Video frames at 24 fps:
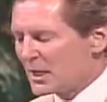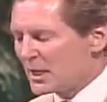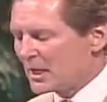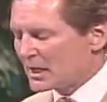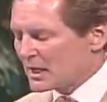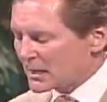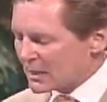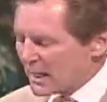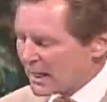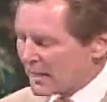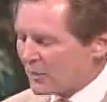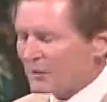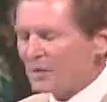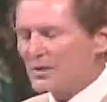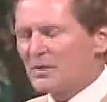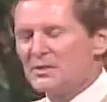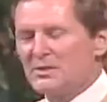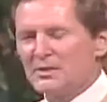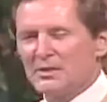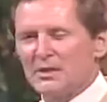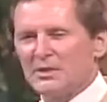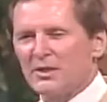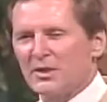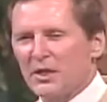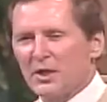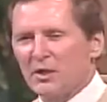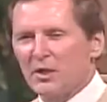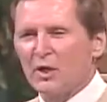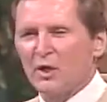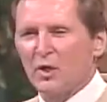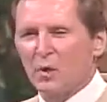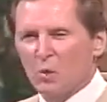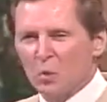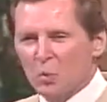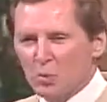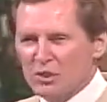and how it is that they
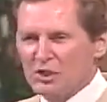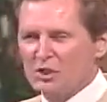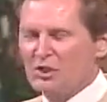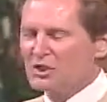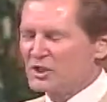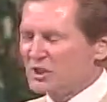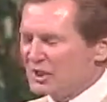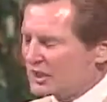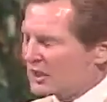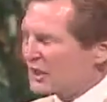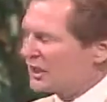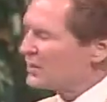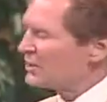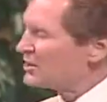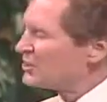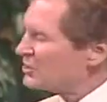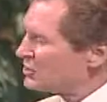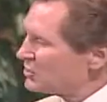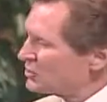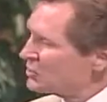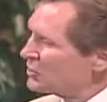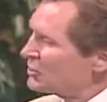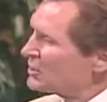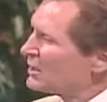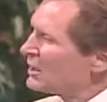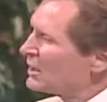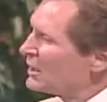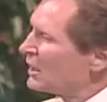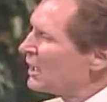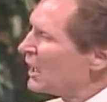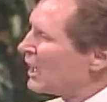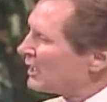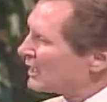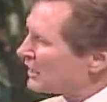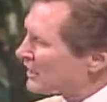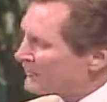wish to get to
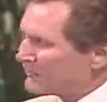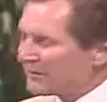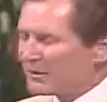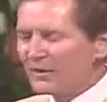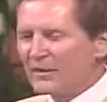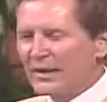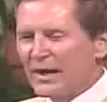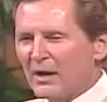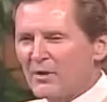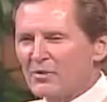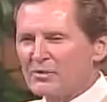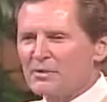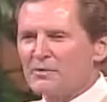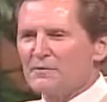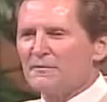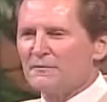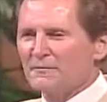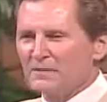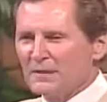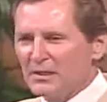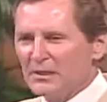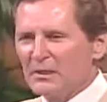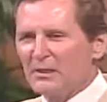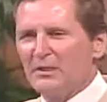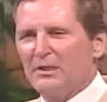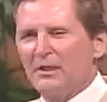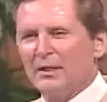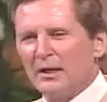11,000 feet